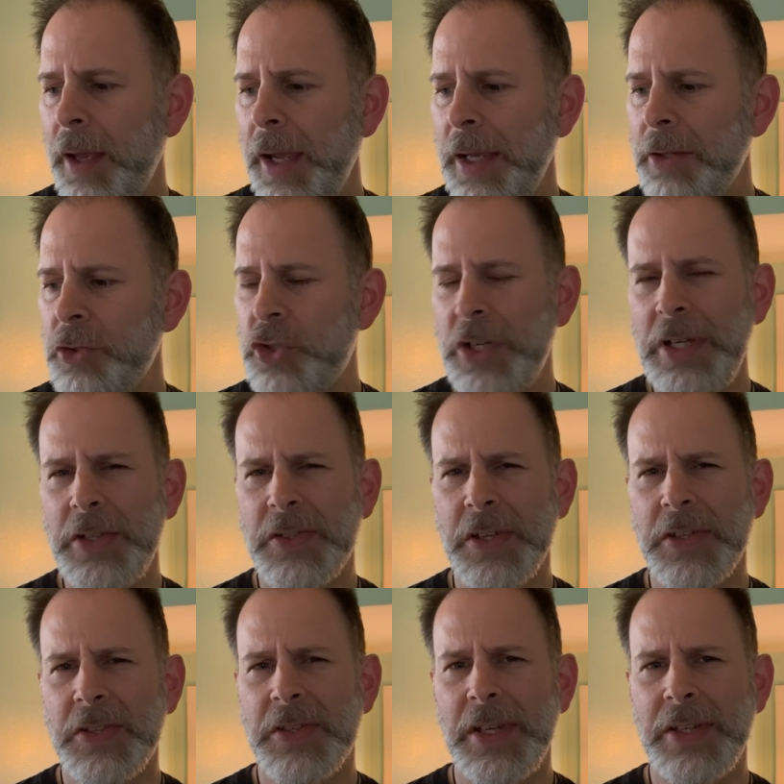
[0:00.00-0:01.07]
And
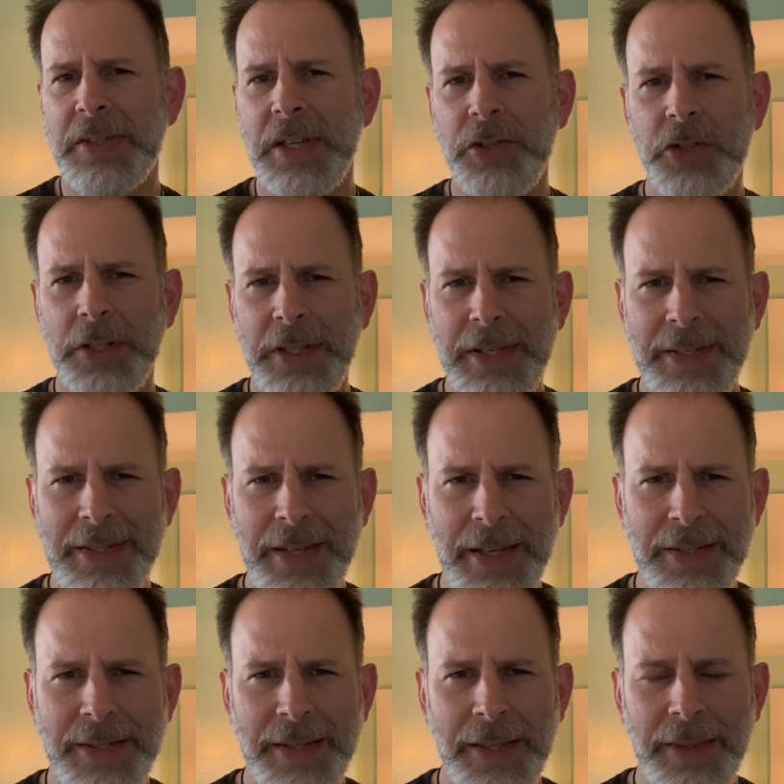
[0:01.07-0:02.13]
Jesus essentially
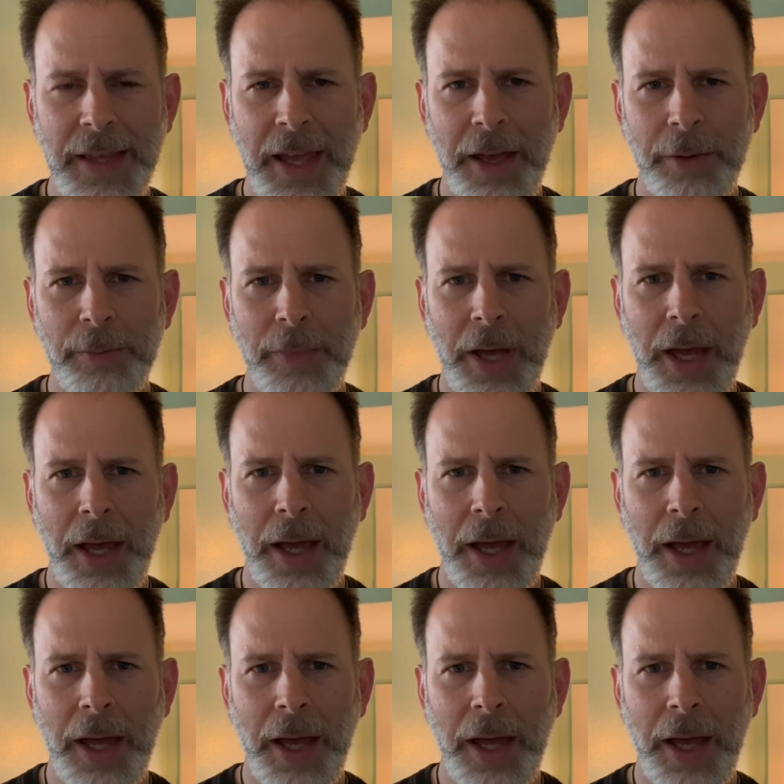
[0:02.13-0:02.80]
says to them,